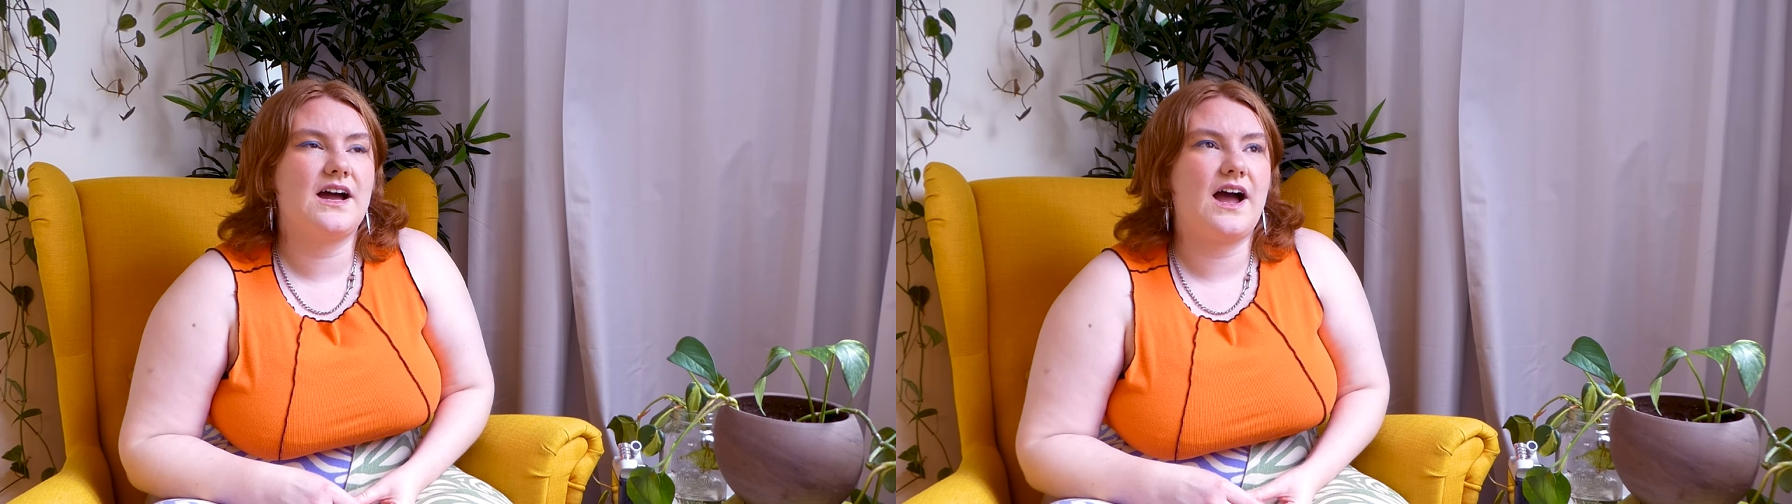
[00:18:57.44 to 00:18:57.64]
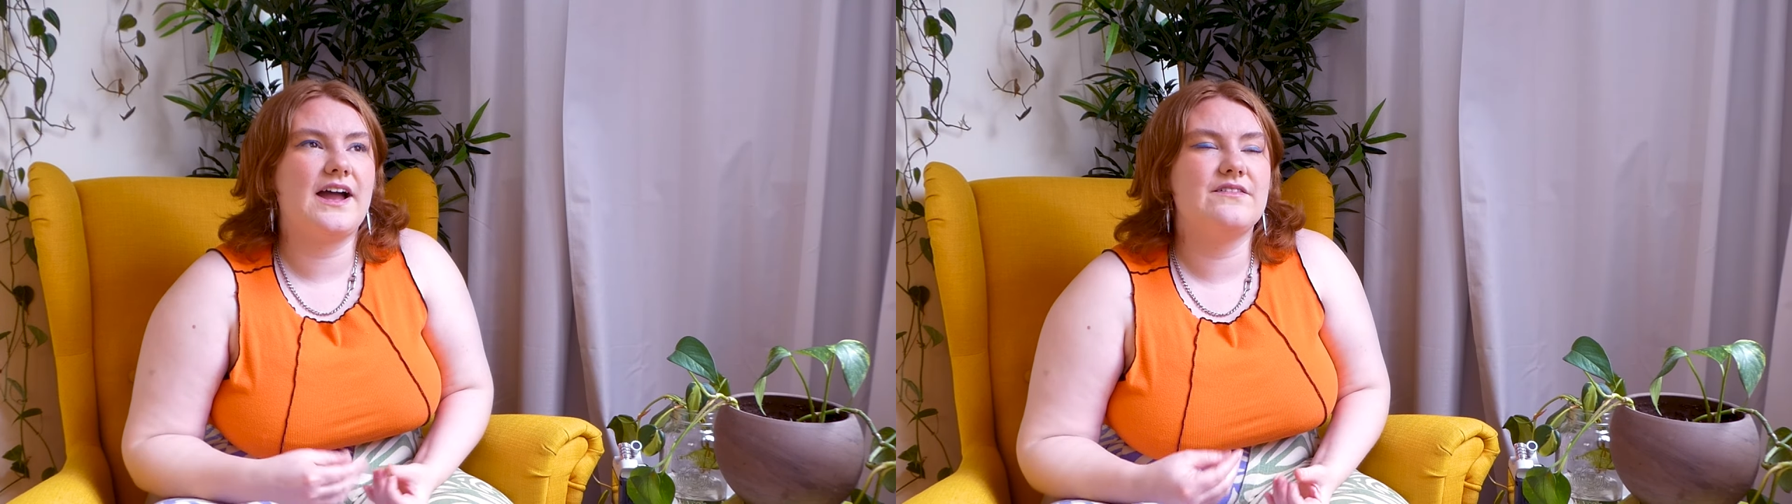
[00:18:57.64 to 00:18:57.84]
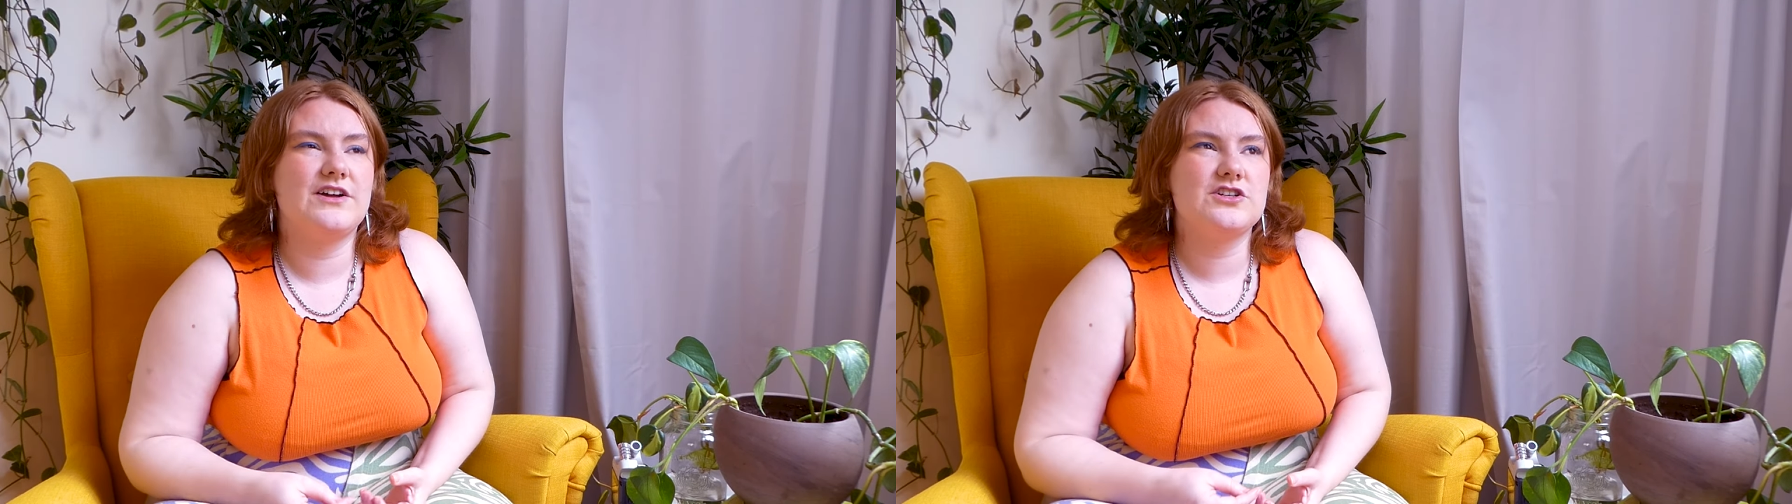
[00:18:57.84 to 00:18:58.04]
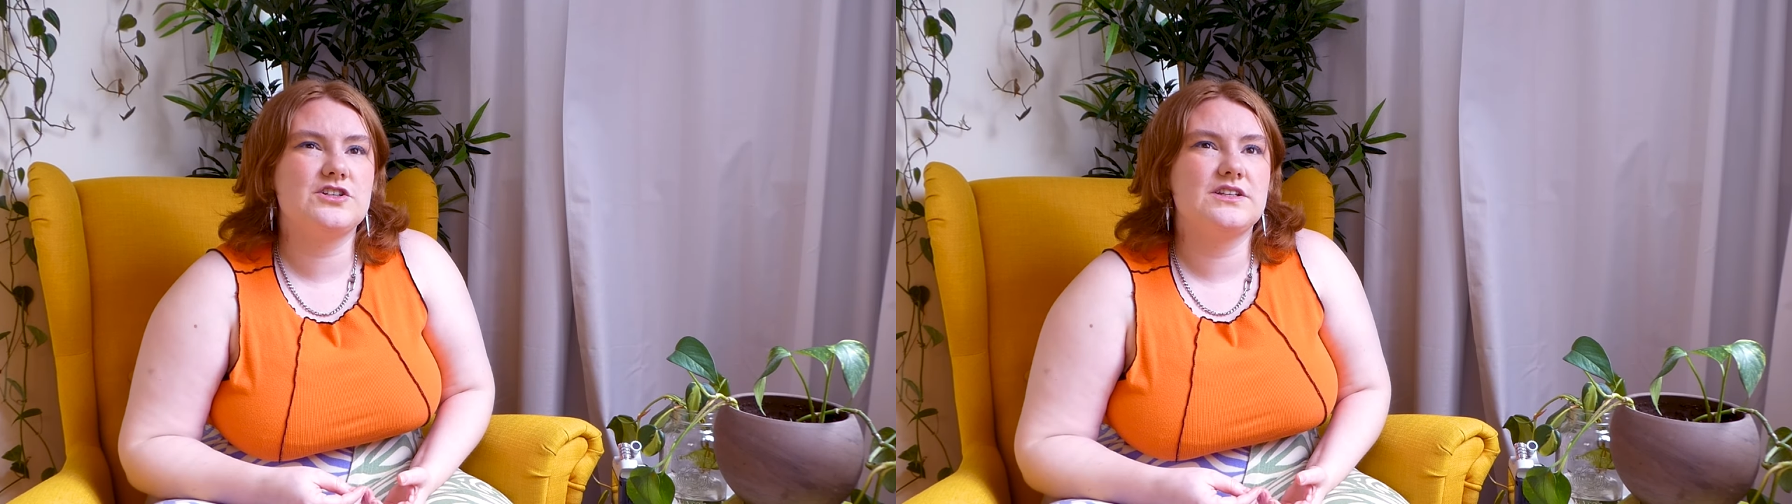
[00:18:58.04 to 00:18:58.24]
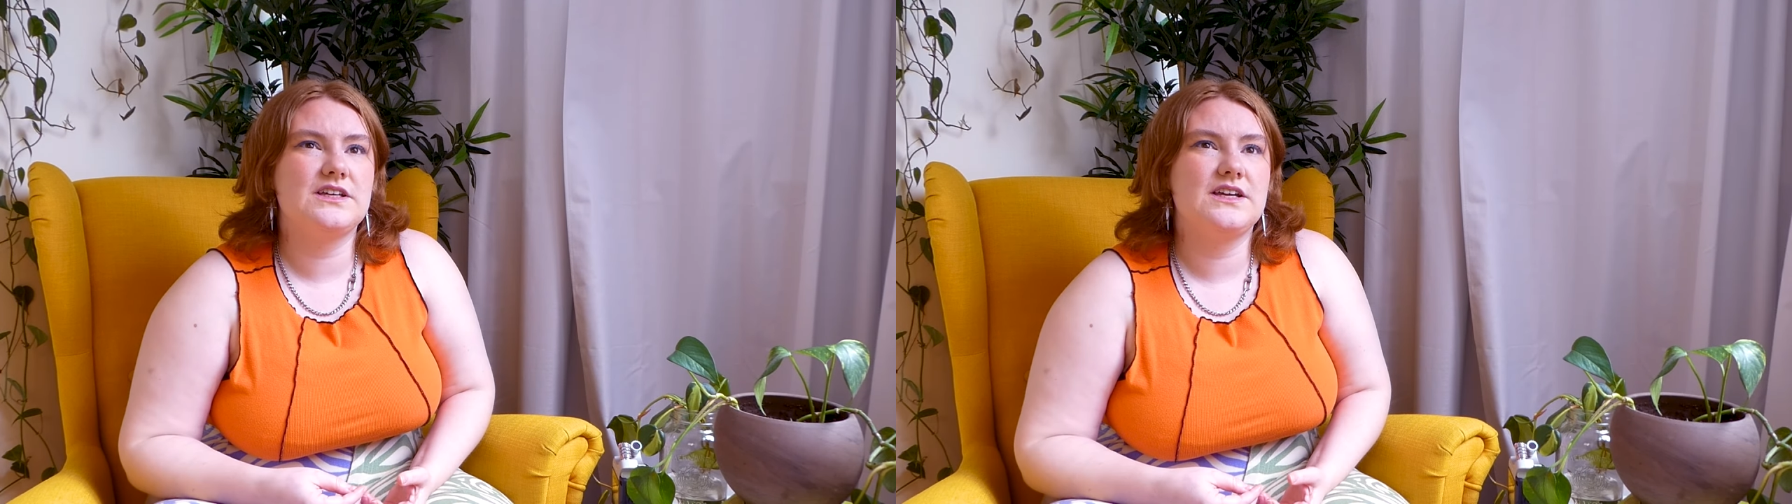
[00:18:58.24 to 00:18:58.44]
I
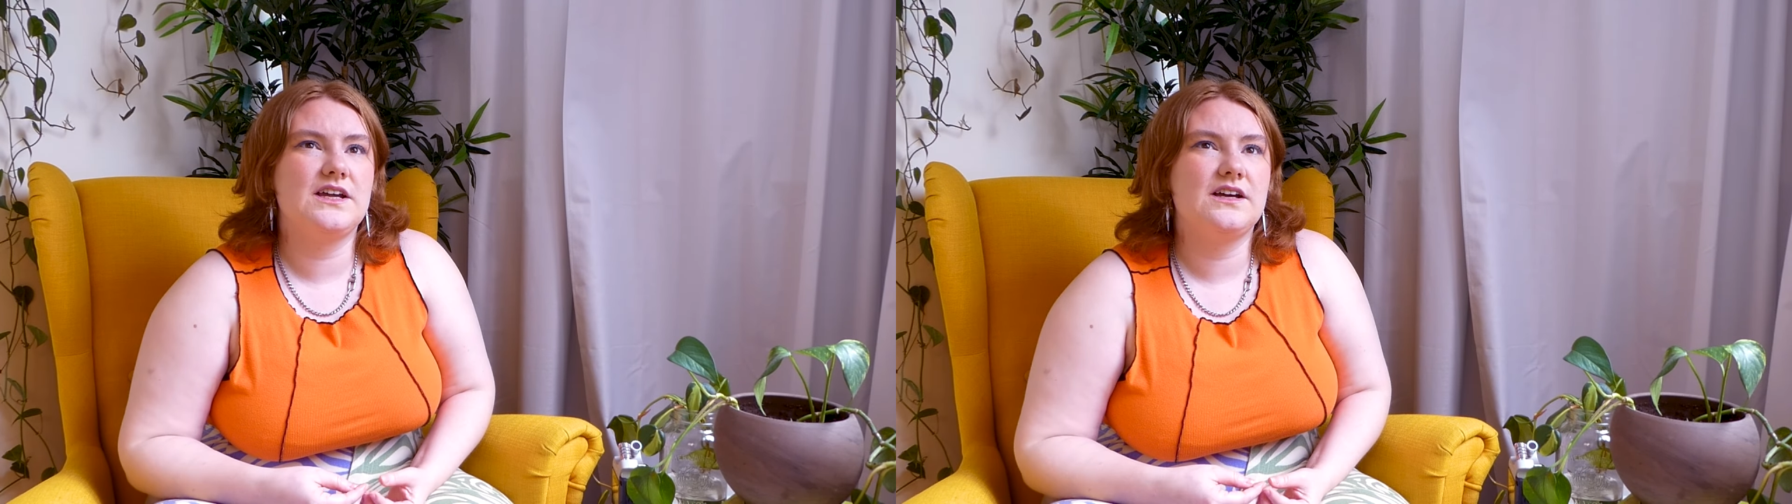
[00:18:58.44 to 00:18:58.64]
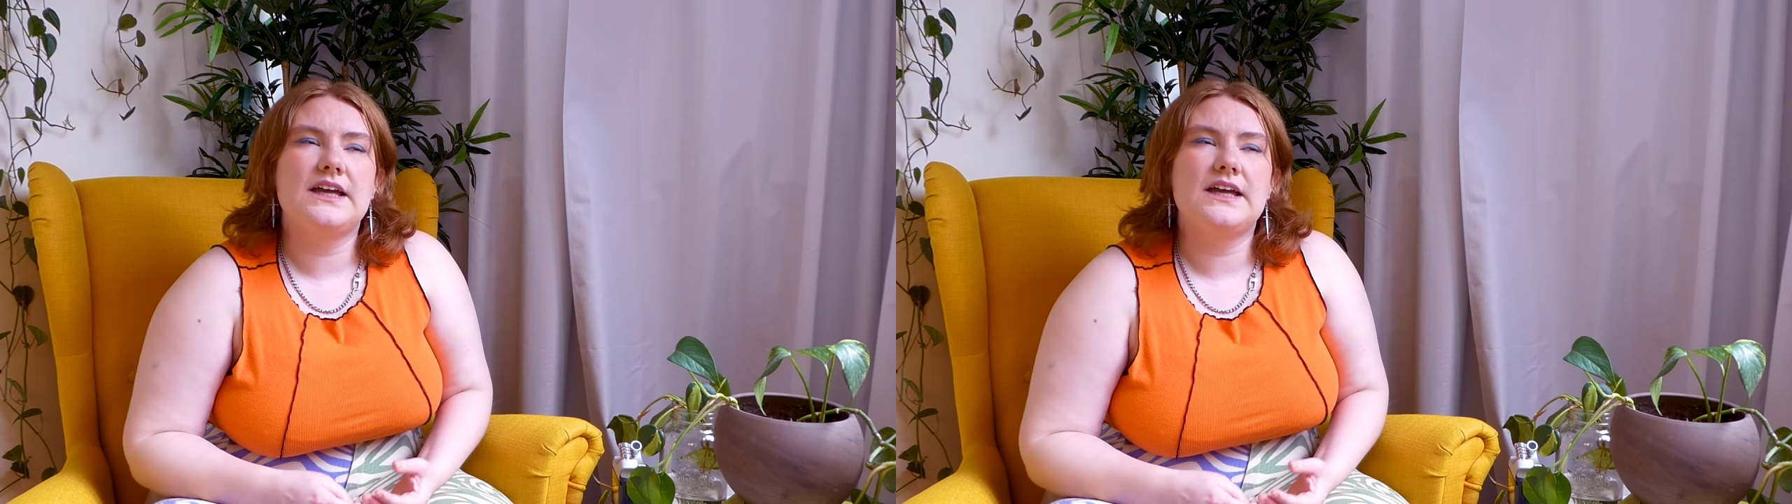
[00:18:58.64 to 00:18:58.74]
eventually